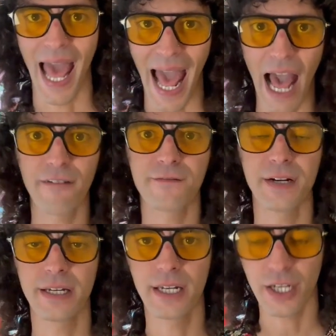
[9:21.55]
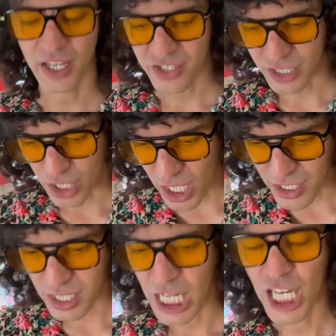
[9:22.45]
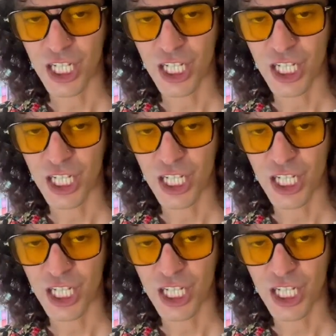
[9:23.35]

African, nice, nice